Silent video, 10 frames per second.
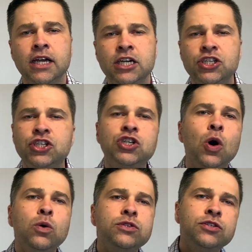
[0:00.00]
She
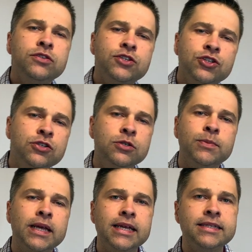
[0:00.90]
goes to the
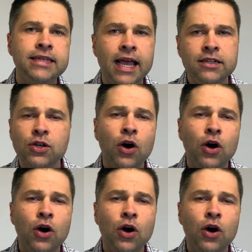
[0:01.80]
tomb intent